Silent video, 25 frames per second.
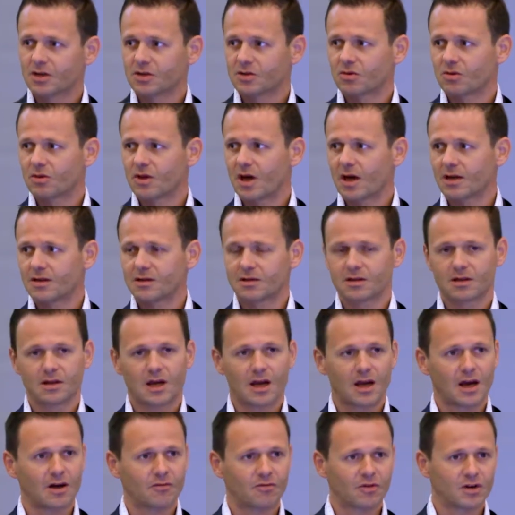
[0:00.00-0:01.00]
so
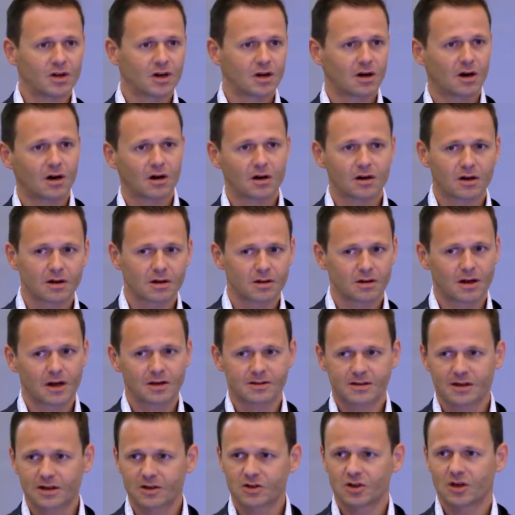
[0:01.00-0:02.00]
that every car
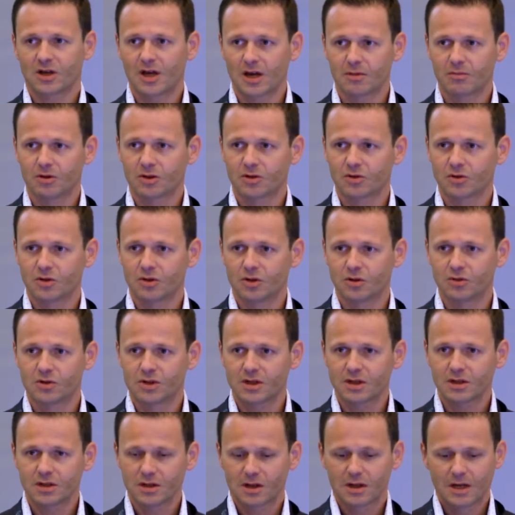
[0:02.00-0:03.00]
is actually able to use
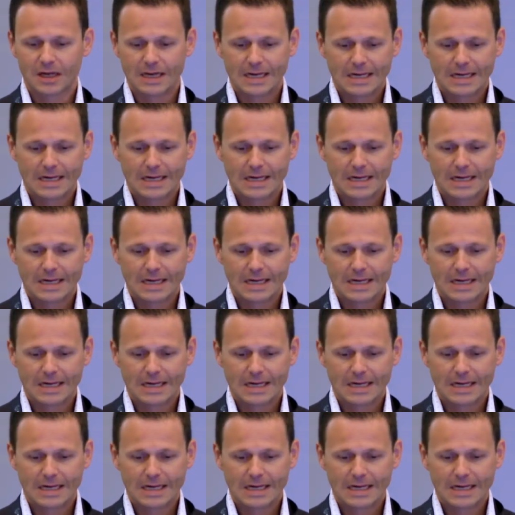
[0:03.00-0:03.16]
it.